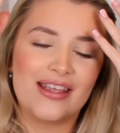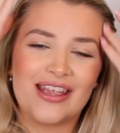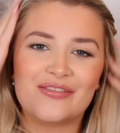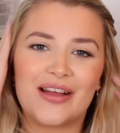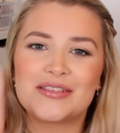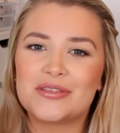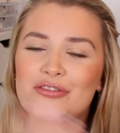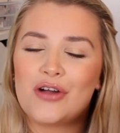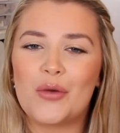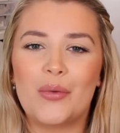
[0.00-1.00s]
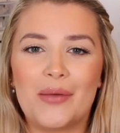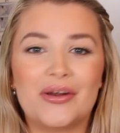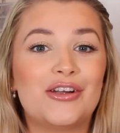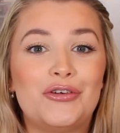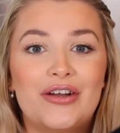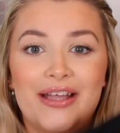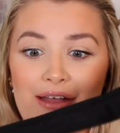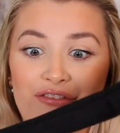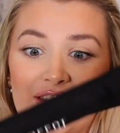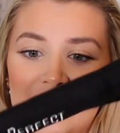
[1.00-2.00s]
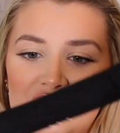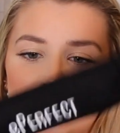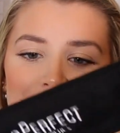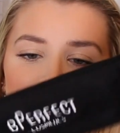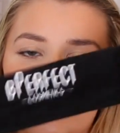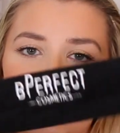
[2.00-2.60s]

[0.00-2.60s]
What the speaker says: It reminds me of what I wear when I go and get a facial.